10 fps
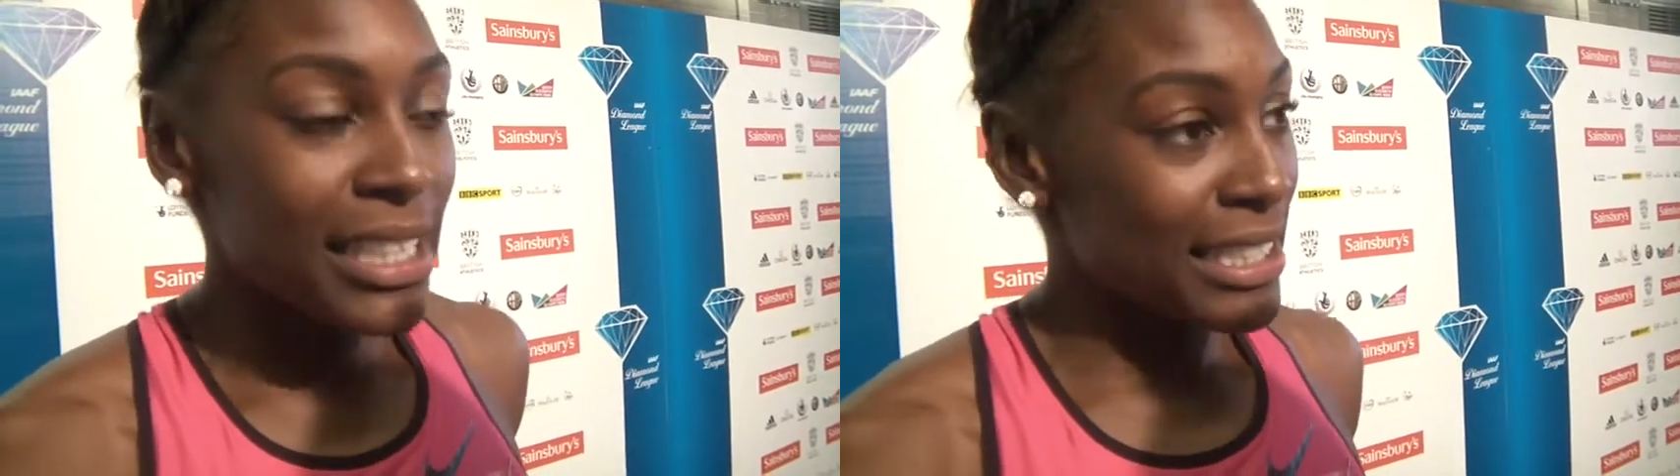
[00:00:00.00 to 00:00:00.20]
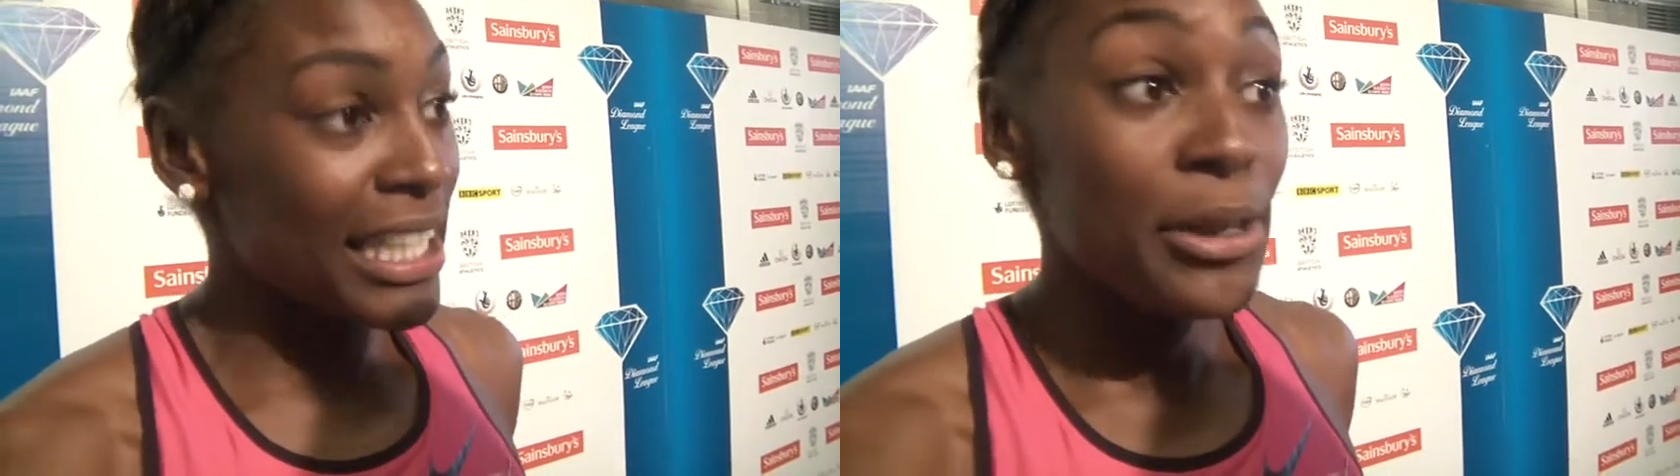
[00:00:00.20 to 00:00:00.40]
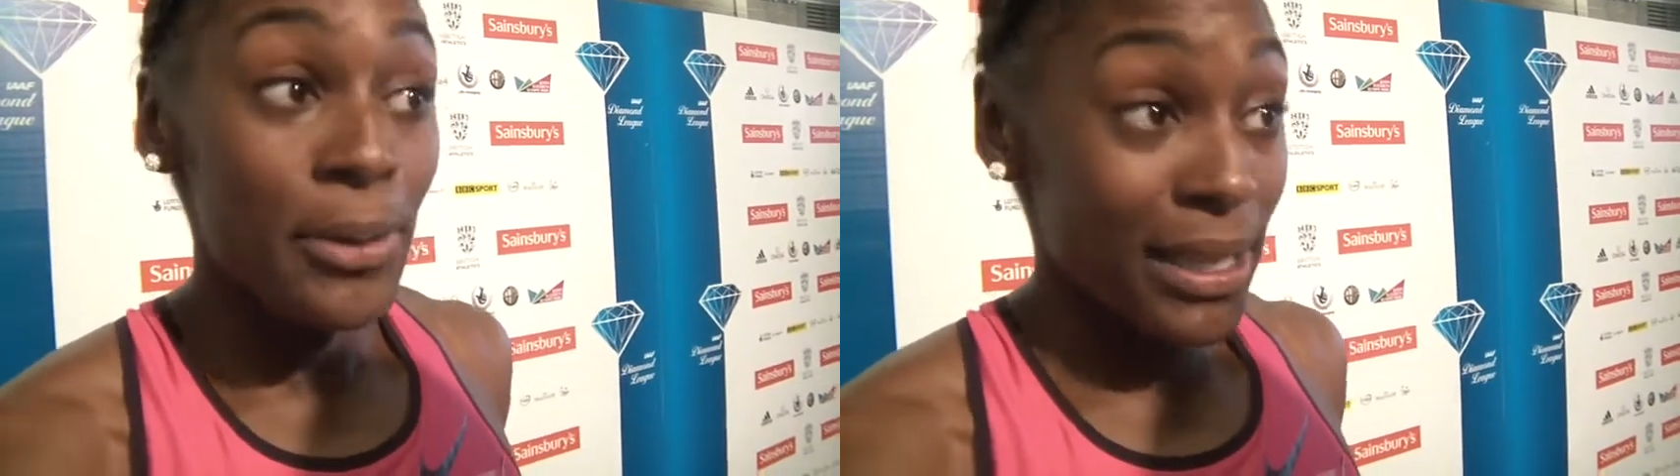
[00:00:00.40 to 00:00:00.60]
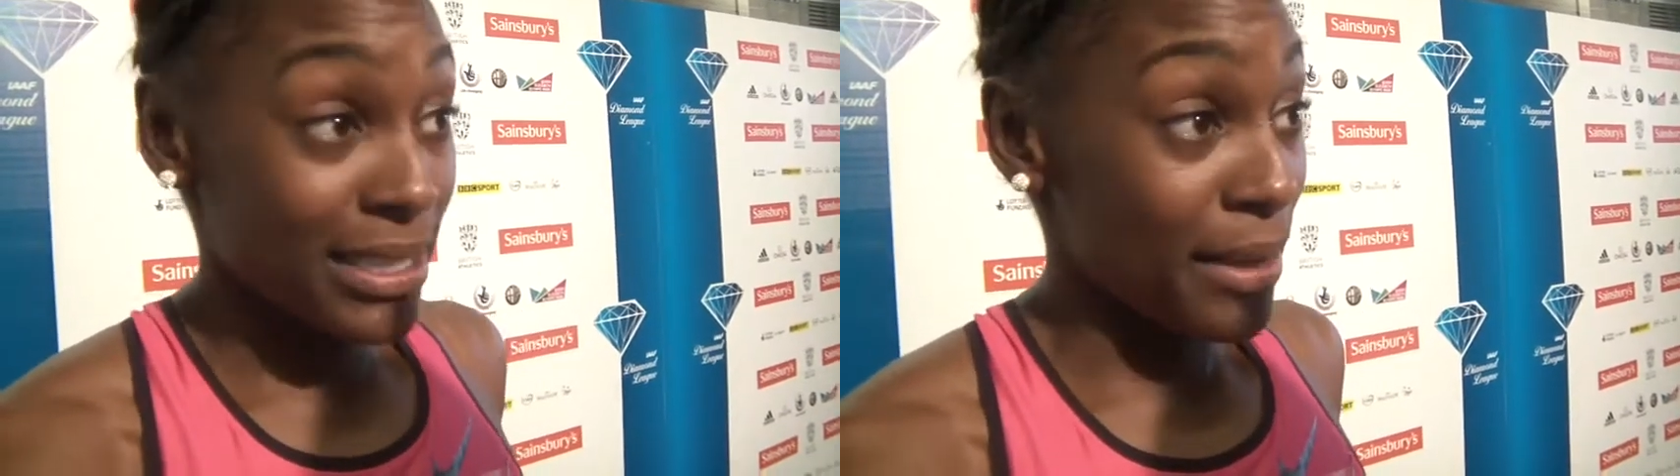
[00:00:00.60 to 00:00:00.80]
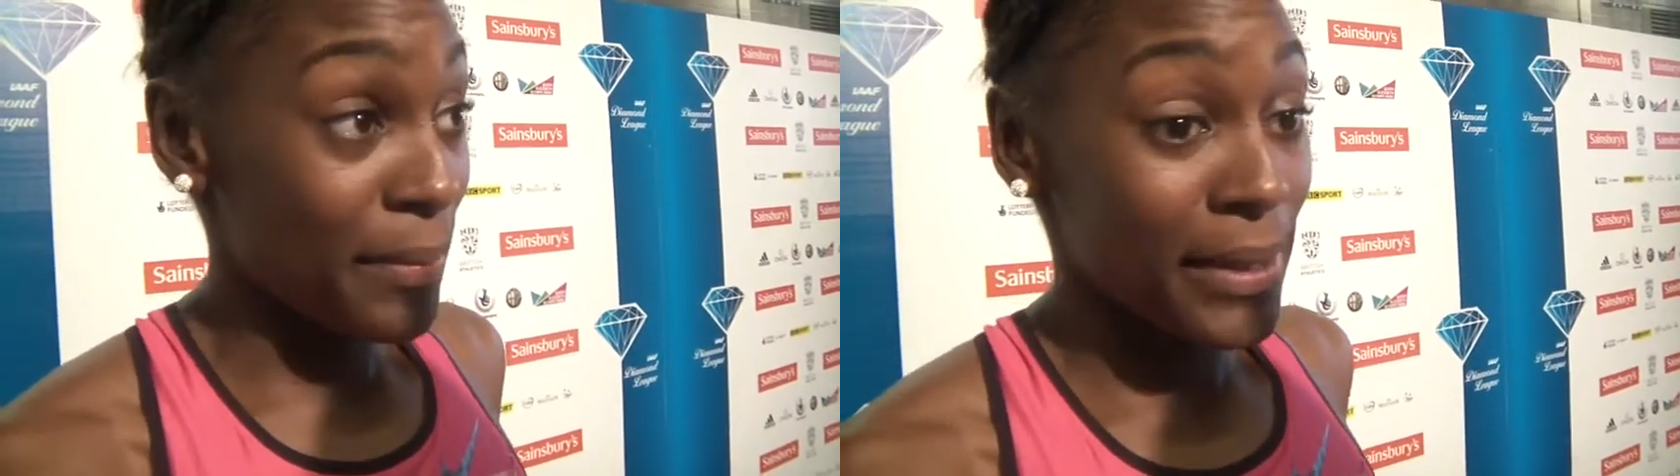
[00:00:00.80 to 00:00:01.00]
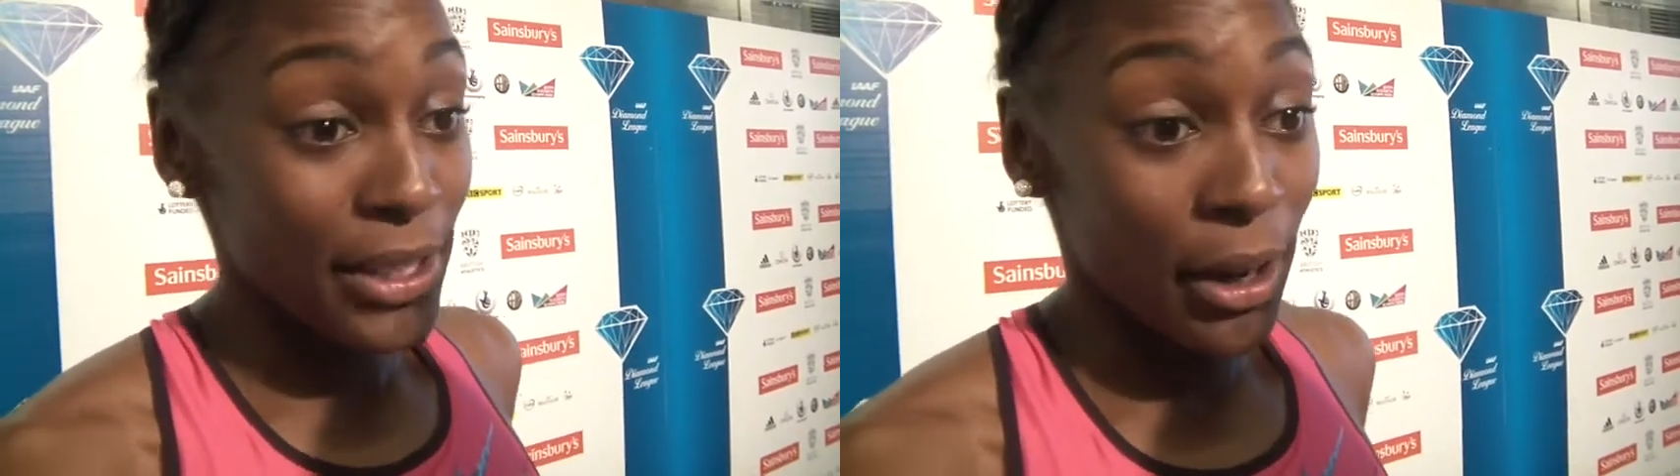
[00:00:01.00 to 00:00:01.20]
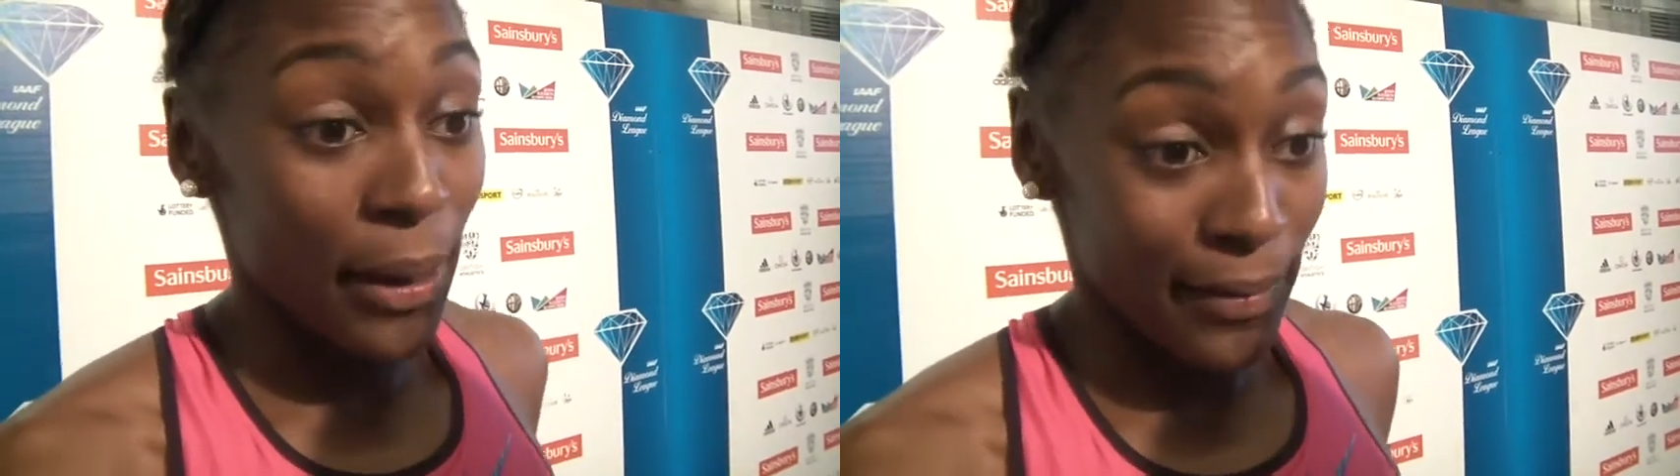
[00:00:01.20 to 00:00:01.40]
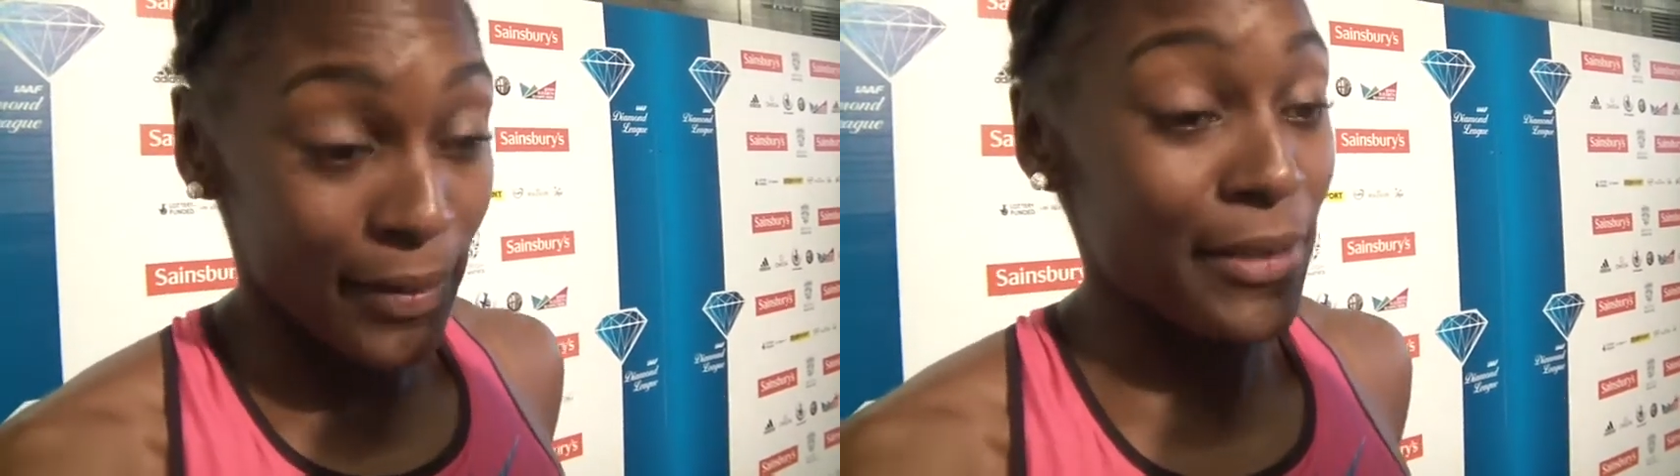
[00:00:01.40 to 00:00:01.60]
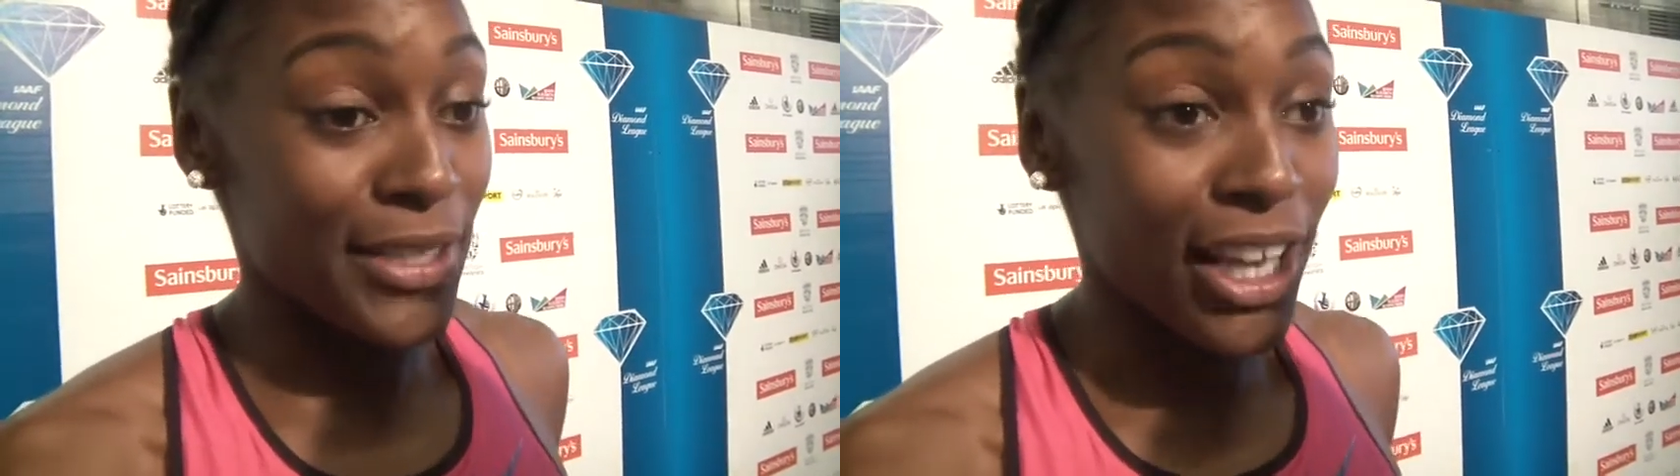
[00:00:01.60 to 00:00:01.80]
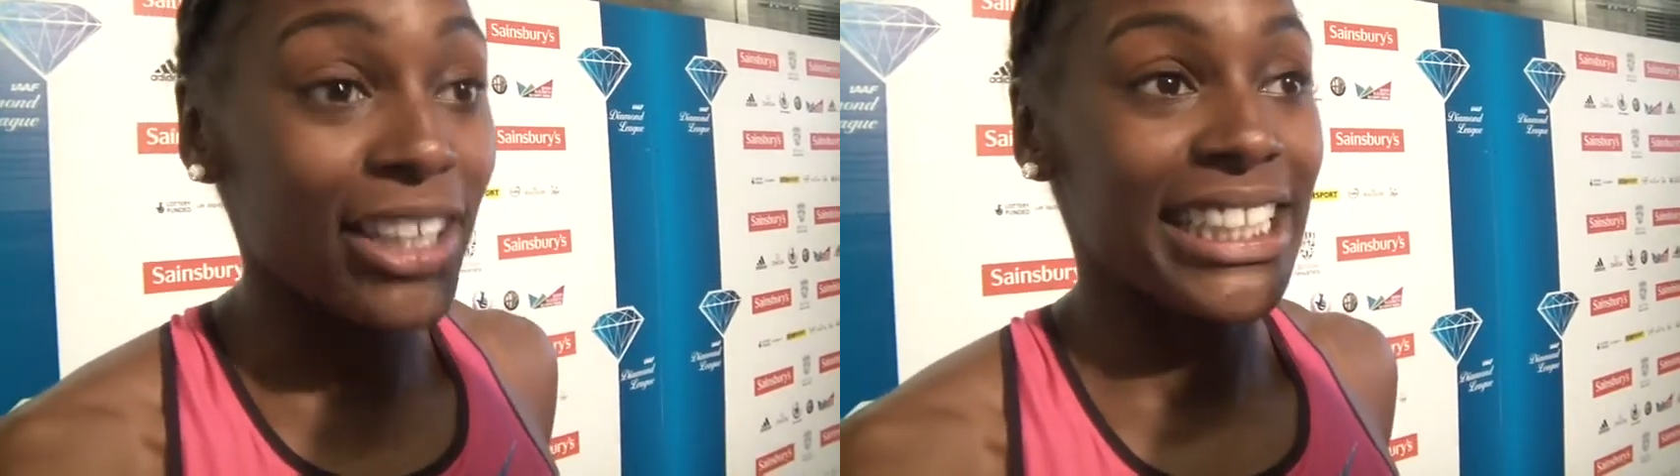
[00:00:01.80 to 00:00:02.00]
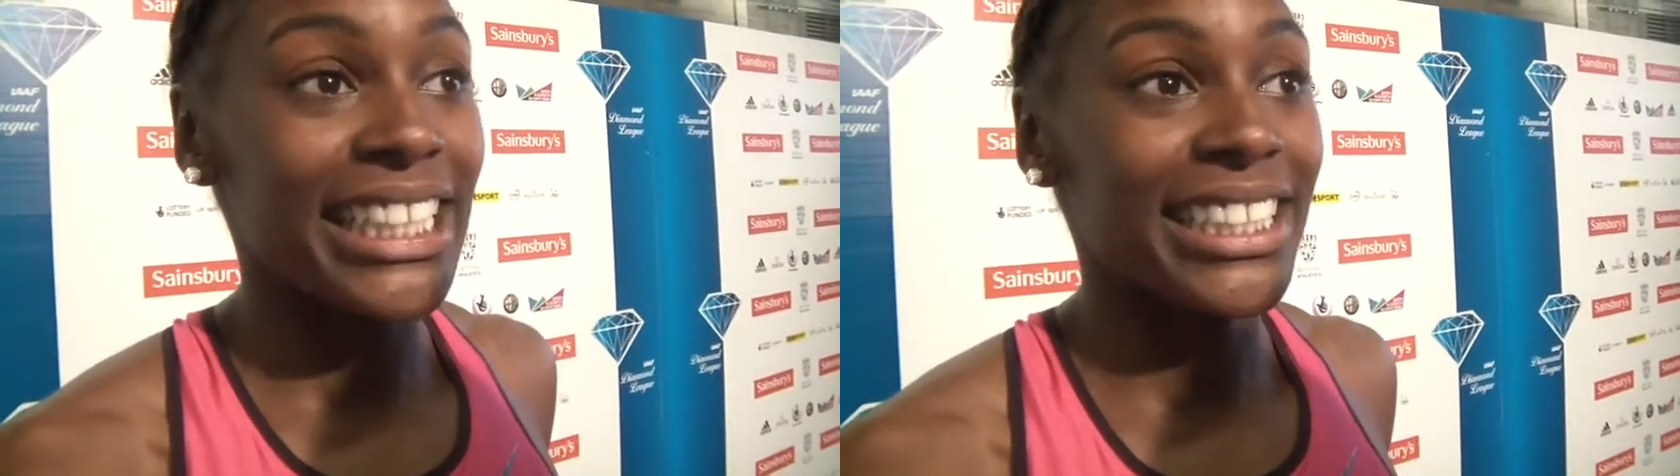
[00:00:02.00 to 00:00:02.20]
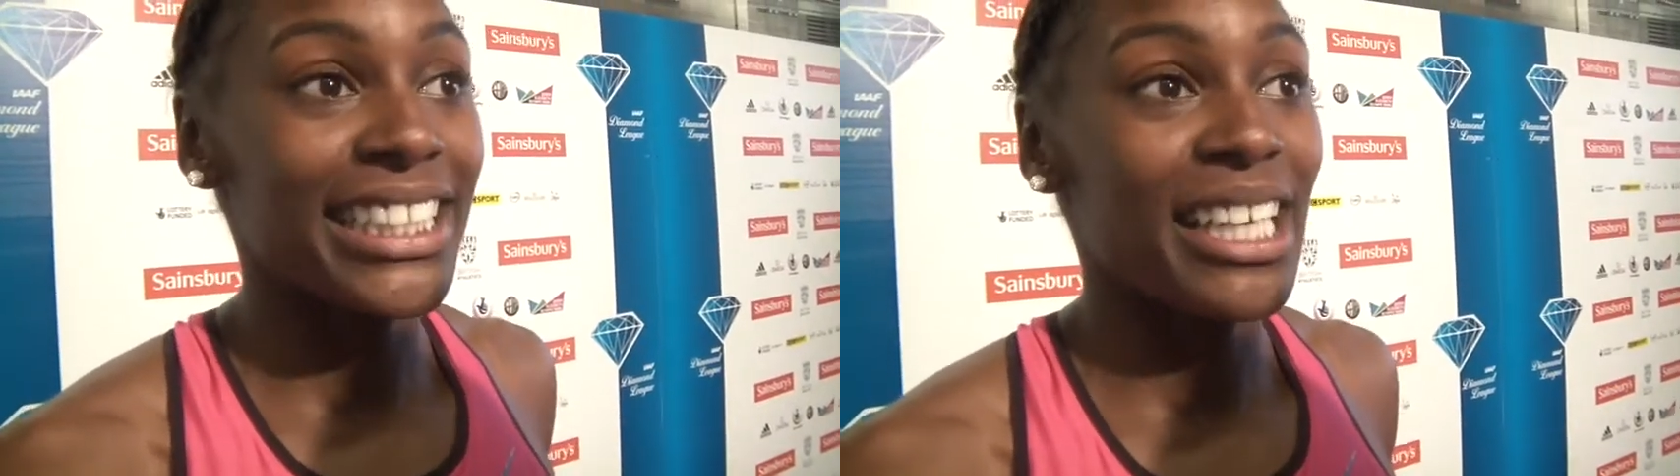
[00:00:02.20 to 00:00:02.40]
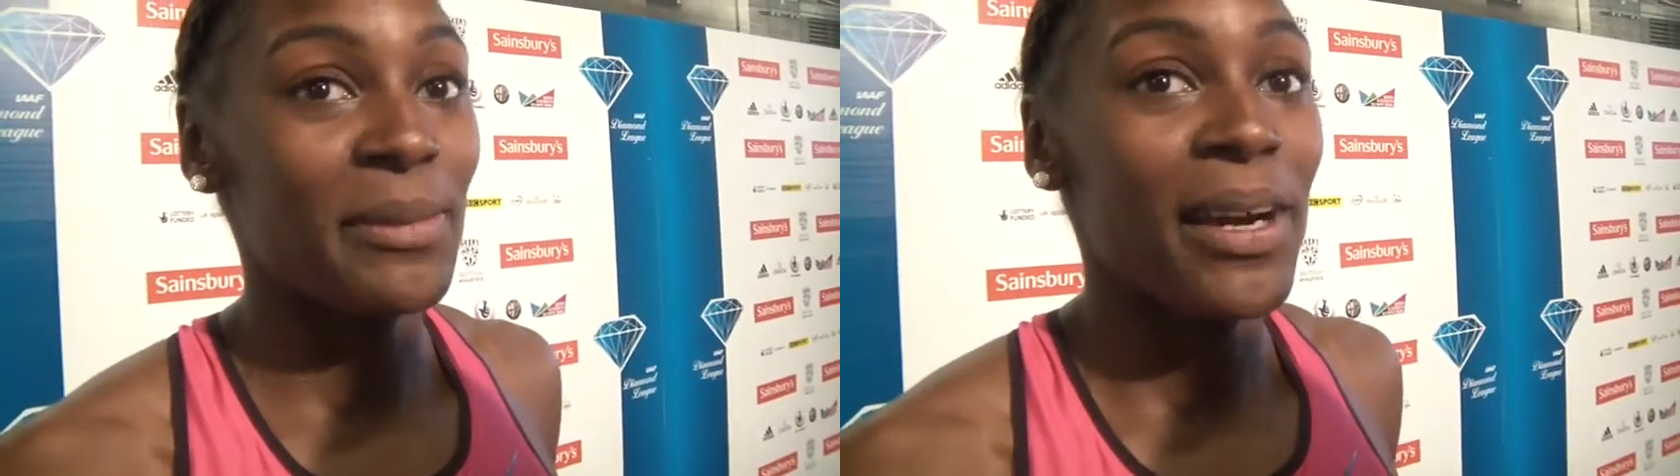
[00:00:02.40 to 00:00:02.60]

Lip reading: Continue as I've started, and